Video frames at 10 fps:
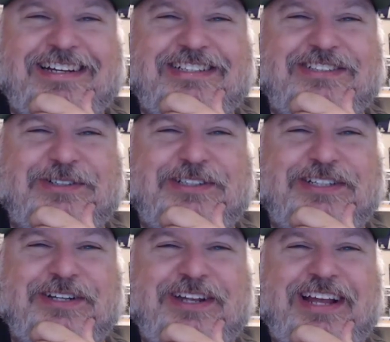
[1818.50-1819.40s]
So
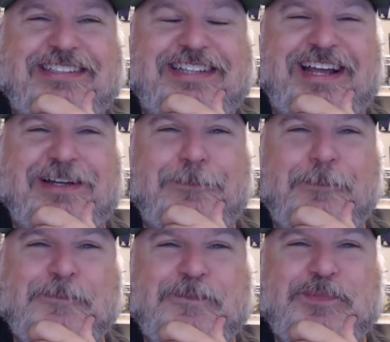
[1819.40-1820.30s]
until next time,
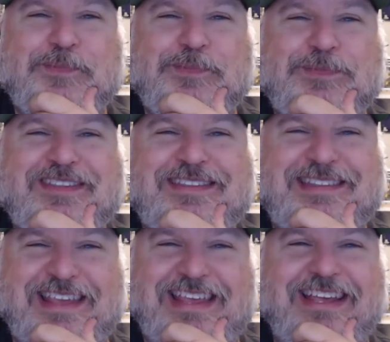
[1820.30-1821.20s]

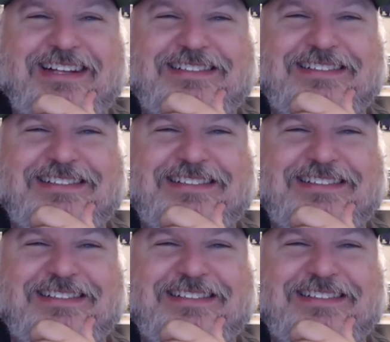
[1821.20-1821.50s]
see ya.